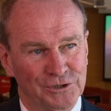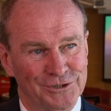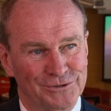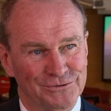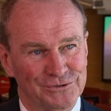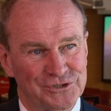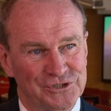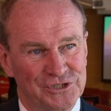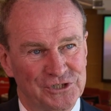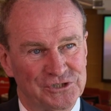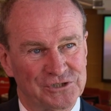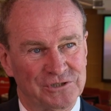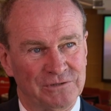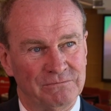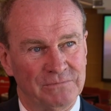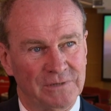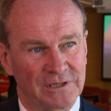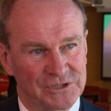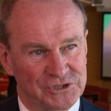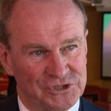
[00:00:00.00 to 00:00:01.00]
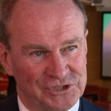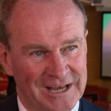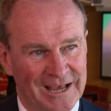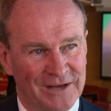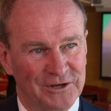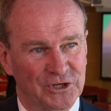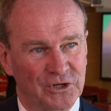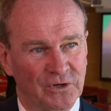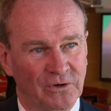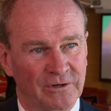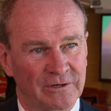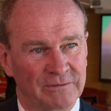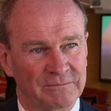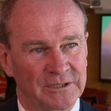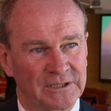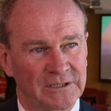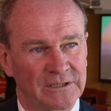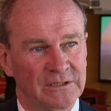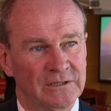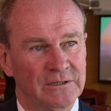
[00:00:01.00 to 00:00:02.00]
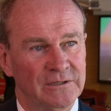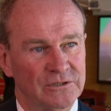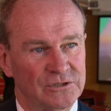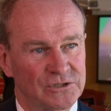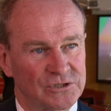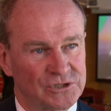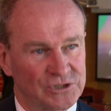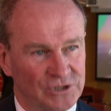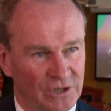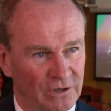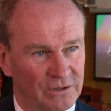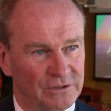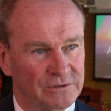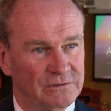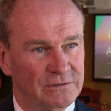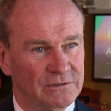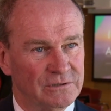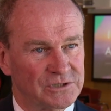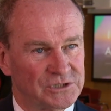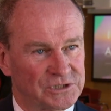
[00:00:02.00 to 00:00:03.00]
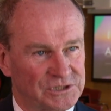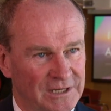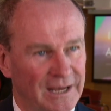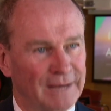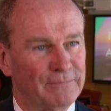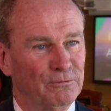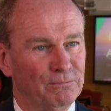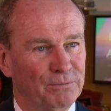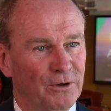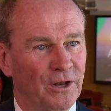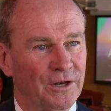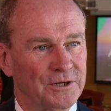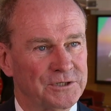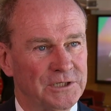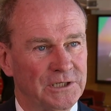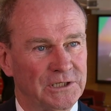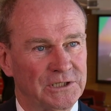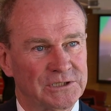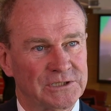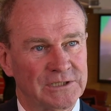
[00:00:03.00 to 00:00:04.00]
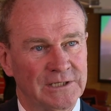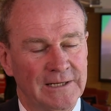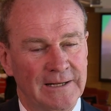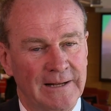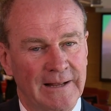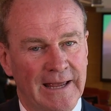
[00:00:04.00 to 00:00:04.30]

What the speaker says: legal system, a sound economy, solid, stable politics,